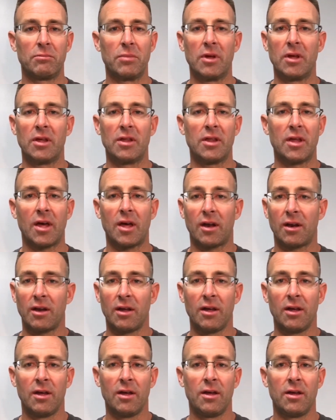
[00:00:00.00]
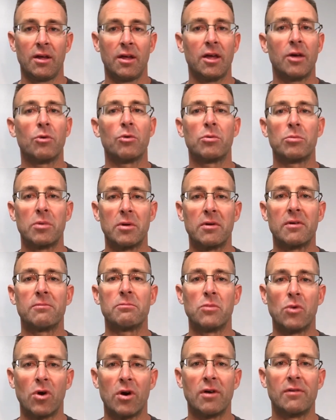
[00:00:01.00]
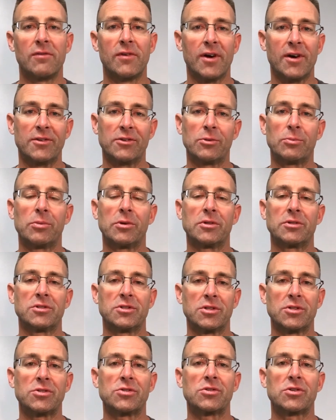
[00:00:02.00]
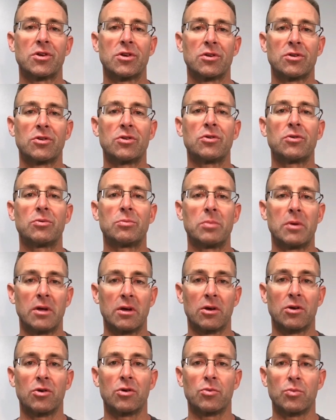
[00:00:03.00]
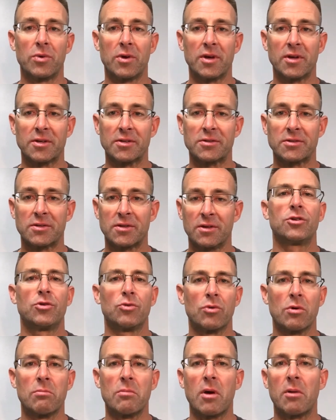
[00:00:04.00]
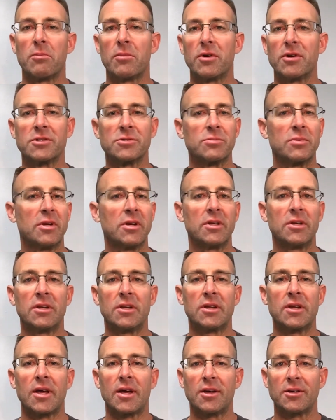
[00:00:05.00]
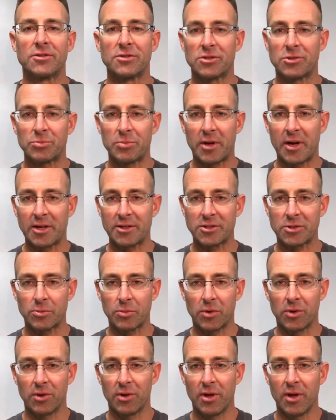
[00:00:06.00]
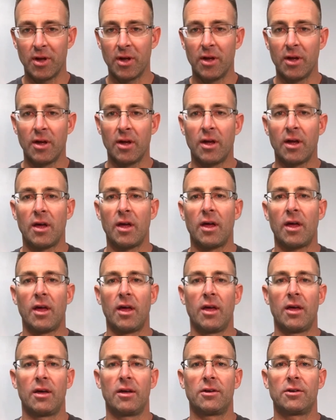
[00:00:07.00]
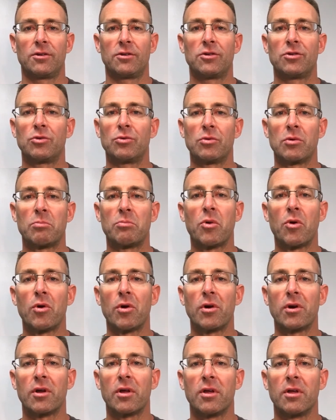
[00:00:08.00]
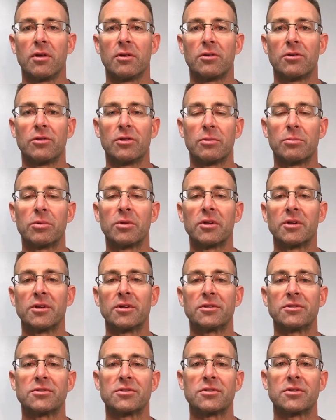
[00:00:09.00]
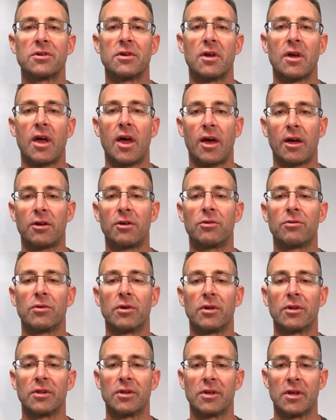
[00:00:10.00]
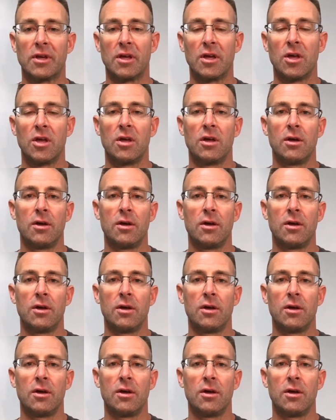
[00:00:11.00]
be that it would be more advisable just to be a good witness, to remember as many details as possible, and to report to the police accurately